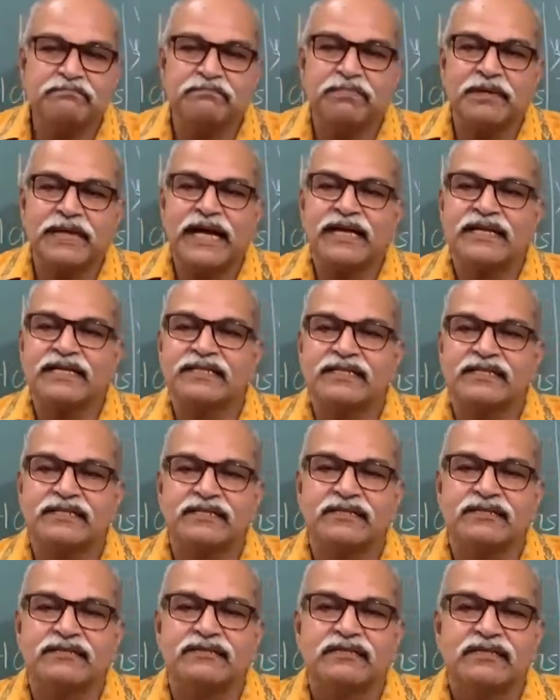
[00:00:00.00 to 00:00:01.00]
Planck's
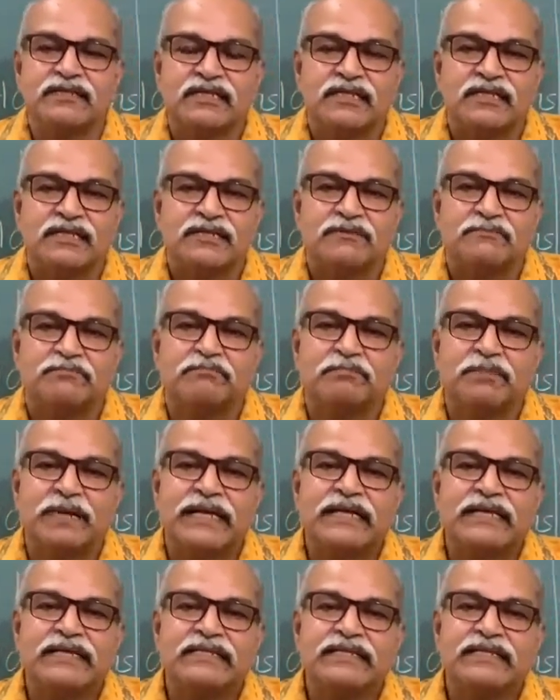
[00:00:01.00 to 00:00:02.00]

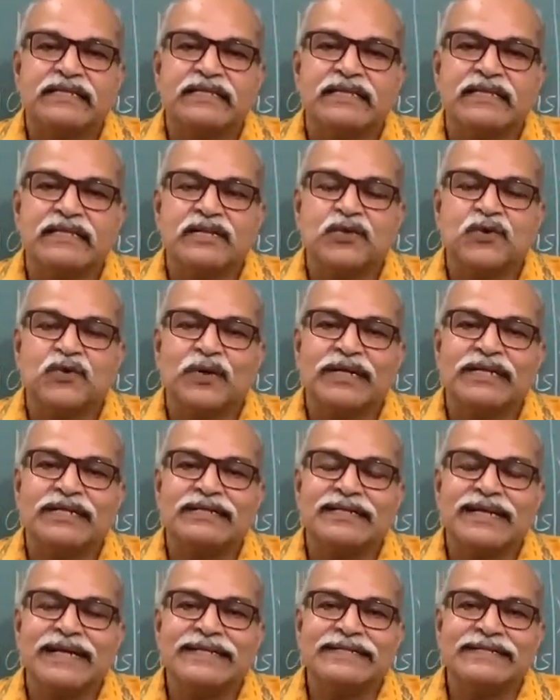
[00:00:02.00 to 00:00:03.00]
brings in
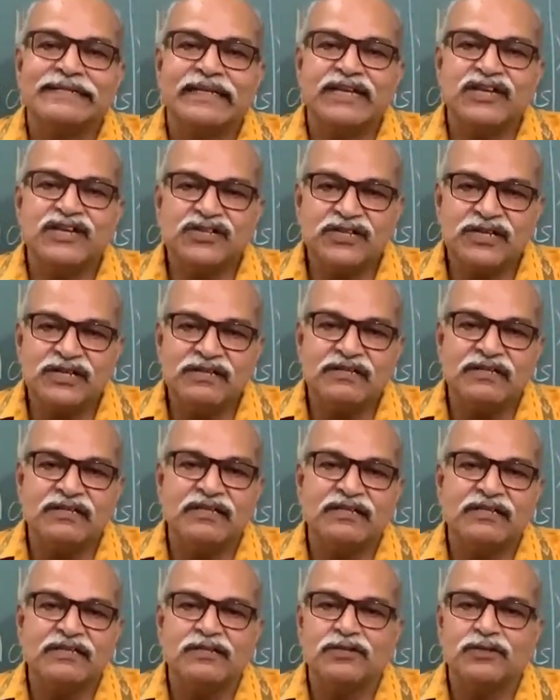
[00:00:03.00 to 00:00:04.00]
quantization
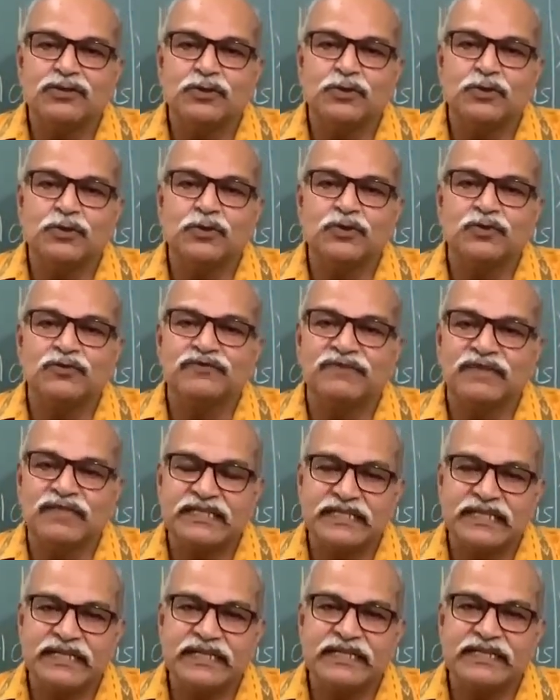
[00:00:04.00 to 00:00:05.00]
into
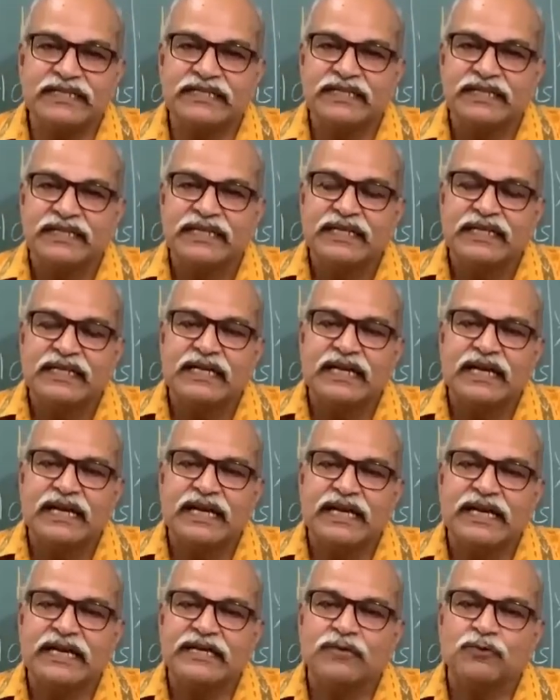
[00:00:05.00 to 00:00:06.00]
physics,
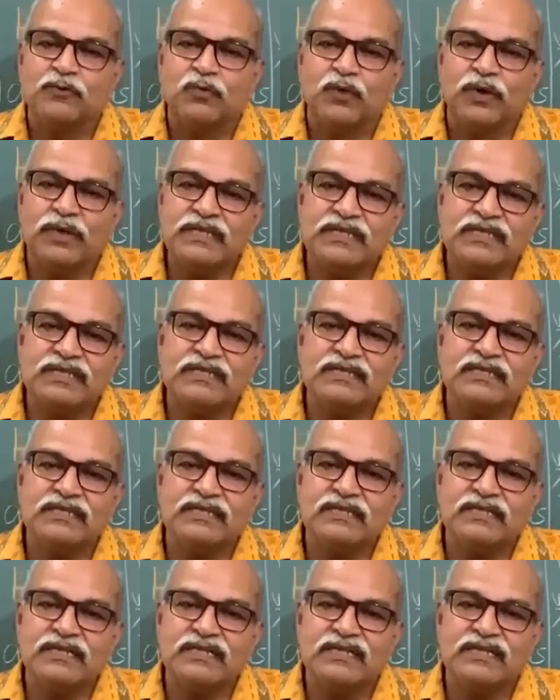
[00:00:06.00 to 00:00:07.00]
and once
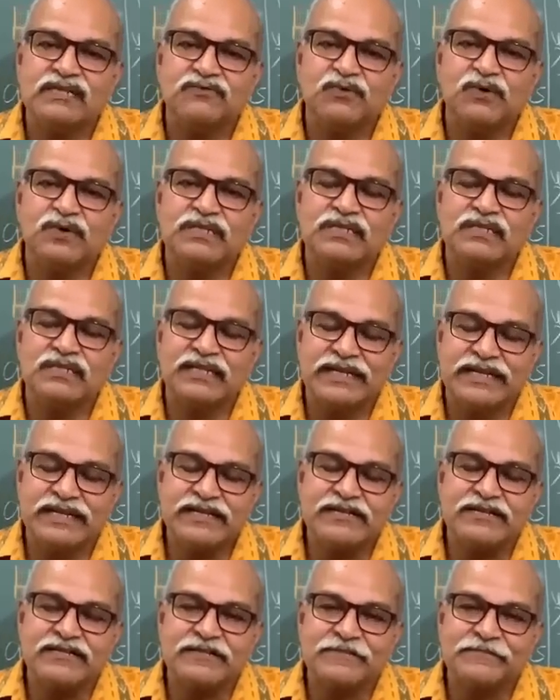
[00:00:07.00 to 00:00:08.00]
it was
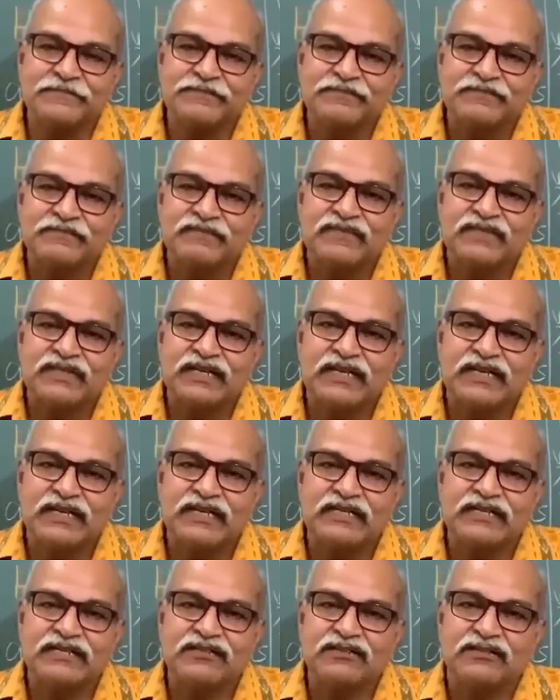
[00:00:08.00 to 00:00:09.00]
there
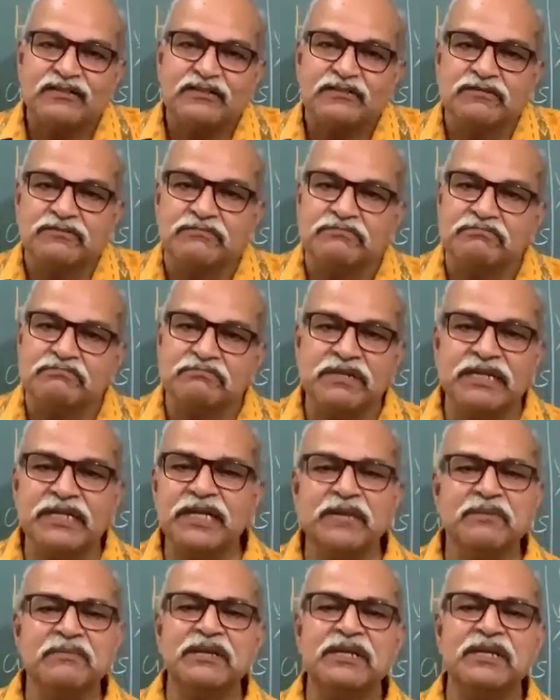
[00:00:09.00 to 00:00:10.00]
and
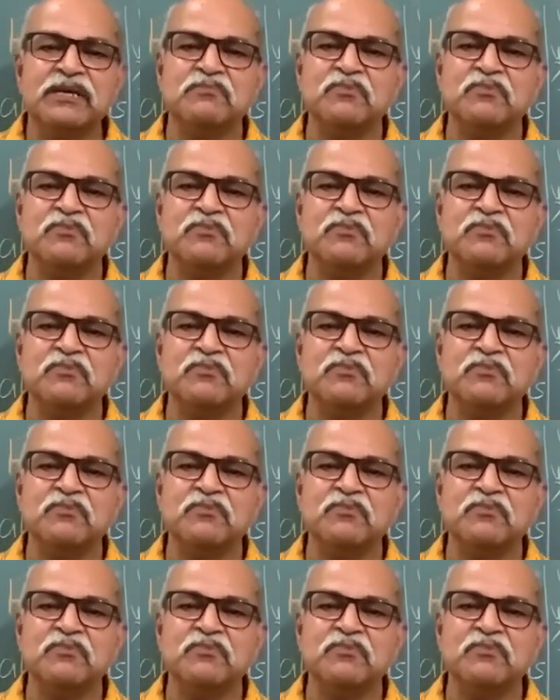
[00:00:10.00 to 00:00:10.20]
many